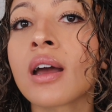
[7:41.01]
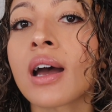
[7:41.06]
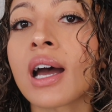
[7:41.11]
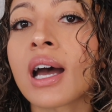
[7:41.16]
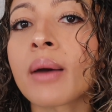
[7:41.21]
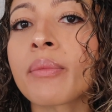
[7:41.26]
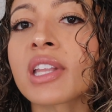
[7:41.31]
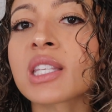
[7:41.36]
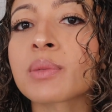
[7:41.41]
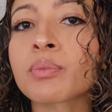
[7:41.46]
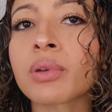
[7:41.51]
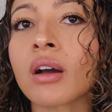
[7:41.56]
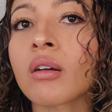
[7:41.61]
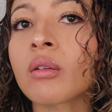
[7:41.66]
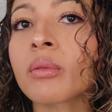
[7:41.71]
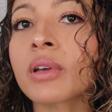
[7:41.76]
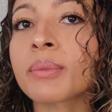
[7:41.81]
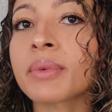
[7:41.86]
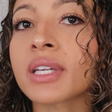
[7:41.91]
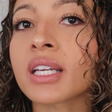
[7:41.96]
That's
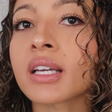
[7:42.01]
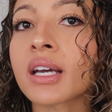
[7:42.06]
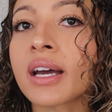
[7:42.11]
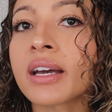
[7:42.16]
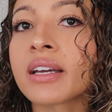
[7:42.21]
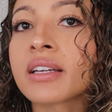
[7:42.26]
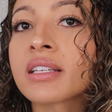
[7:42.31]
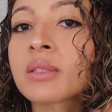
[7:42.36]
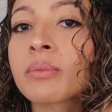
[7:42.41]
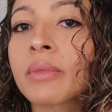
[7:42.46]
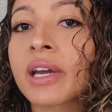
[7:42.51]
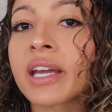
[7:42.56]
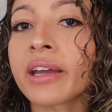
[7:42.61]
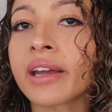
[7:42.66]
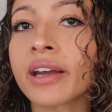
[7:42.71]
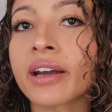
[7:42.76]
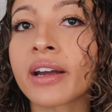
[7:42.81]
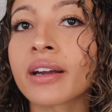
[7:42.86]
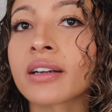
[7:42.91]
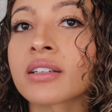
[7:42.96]
probably because my
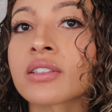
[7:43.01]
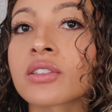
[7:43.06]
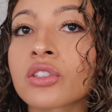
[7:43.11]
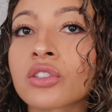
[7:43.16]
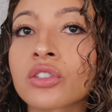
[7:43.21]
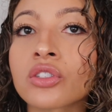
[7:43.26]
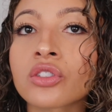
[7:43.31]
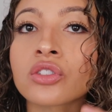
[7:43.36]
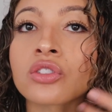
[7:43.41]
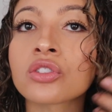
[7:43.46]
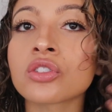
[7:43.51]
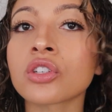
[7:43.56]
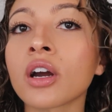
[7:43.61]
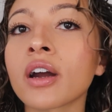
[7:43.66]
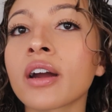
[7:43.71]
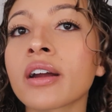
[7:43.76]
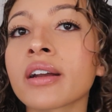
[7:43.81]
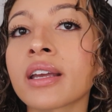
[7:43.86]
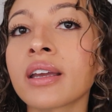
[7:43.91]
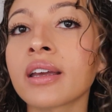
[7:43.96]
hair
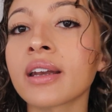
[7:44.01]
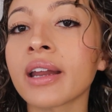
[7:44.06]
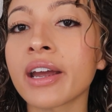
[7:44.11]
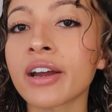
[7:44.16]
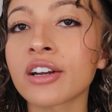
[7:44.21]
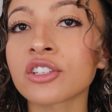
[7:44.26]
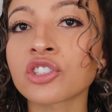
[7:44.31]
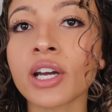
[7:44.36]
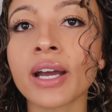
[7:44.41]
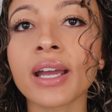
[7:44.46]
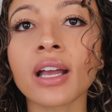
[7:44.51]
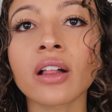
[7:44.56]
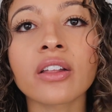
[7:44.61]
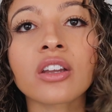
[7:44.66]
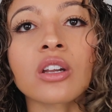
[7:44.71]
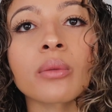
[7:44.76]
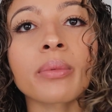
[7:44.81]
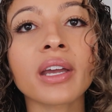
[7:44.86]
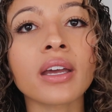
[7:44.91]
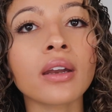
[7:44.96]
started air drying a
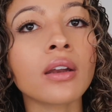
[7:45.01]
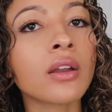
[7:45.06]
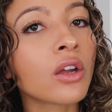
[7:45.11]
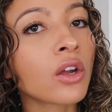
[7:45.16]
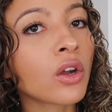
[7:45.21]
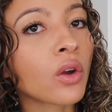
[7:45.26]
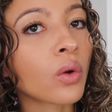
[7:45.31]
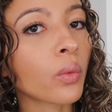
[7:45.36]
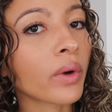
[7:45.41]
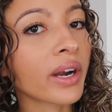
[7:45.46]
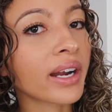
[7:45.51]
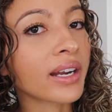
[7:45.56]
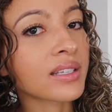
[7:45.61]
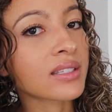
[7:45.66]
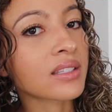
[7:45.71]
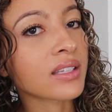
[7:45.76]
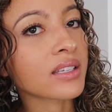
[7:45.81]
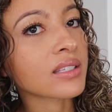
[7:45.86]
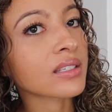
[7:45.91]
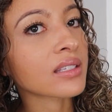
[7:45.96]
little bit,
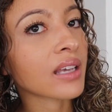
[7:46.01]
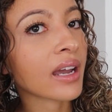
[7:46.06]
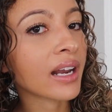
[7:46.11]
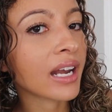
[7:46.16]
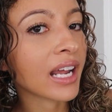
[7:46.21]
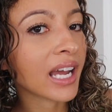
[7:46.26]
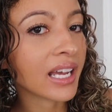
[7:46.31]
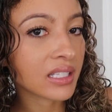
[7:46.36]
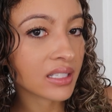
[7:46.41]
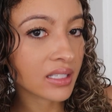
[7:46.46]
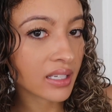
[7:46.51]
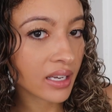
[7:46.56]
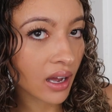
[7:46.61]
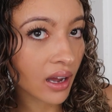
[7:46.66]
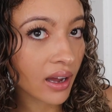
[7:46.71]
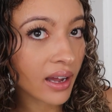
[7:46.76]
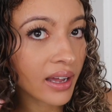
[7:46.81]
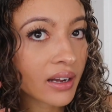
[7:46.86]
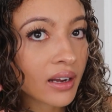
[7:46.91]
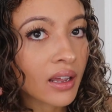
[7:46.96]
whereas this side has
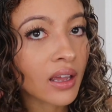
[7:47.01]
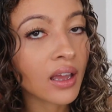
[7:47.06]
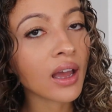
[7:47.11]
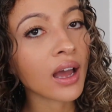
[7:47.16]
not.